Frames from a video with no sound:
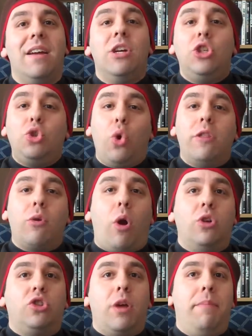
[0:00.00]
Sure, there are
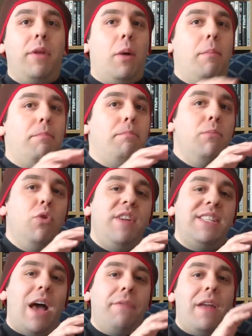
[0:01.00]
some that are
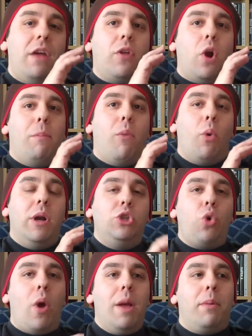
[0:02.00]
movies out there that are more
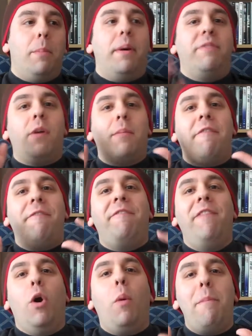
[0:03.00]
enjoyable, but from a
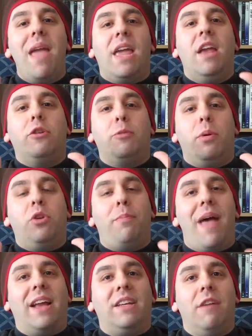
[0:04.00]
filmmaking's
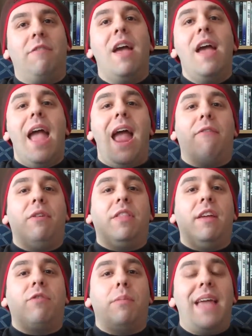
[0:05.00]
perspective,
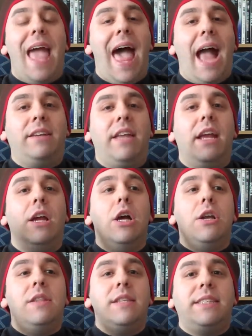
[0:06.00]
everything from the acting,
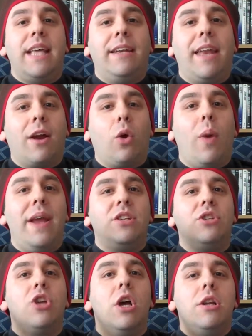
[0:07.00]
to the set
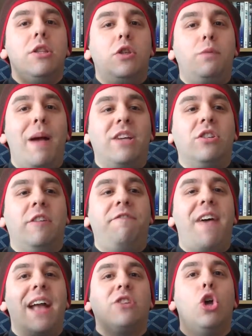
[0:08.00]
decorations, to the special
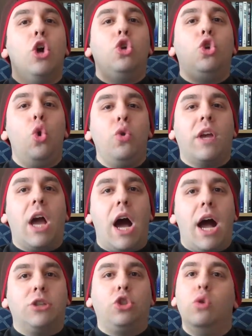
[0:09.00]
effects, to the
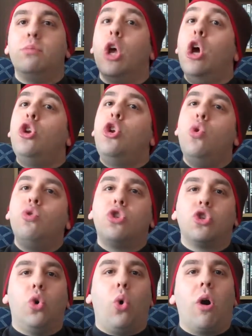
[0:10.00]
costumes, to the
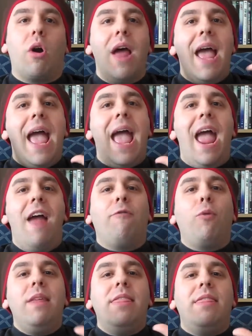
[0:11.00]
score,
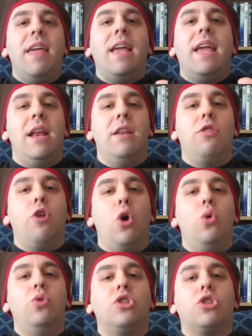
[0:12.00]
everything in
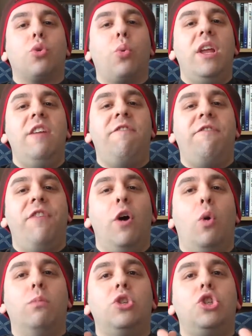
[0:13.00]
those 3
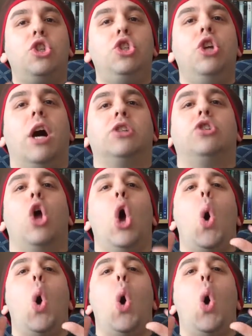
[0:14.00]
films just